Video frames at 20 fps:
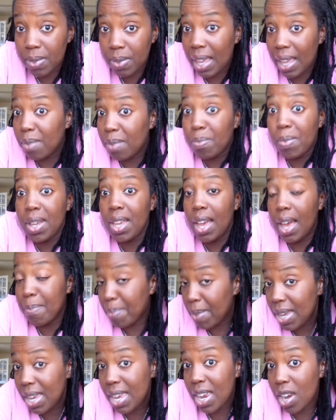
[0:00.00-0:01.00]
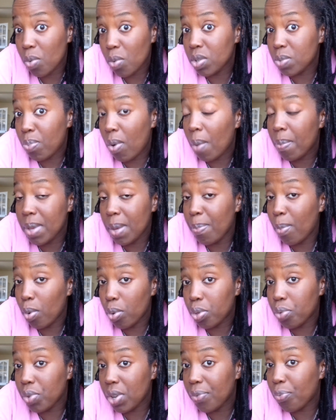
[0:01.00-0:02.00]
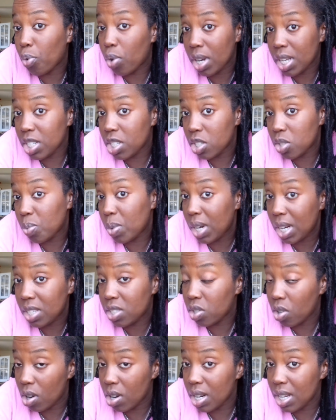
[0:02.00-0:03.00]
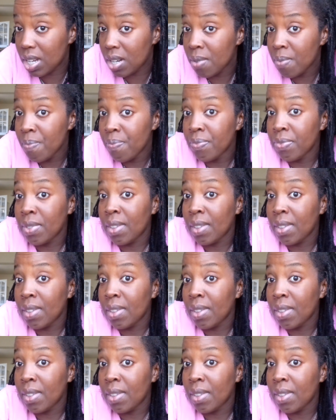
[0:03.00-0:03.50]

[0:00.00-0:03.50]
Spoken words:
and my hair was probably about 3-4 inches when I started.